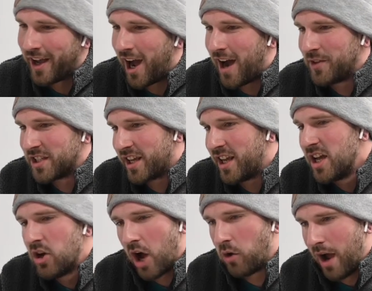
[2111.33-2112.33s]
Obviously,
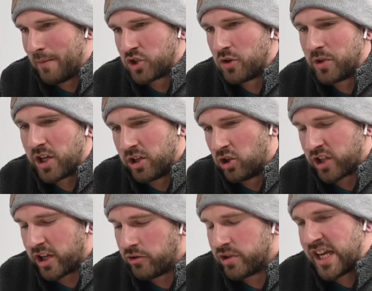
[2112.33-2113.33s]
I'm assuming it looked
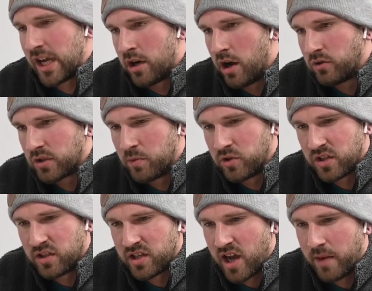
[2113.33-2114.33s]
like you were taking notes most
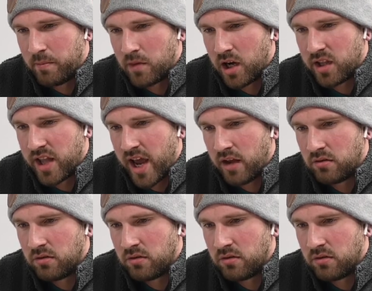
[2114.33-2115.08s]
of the time on that?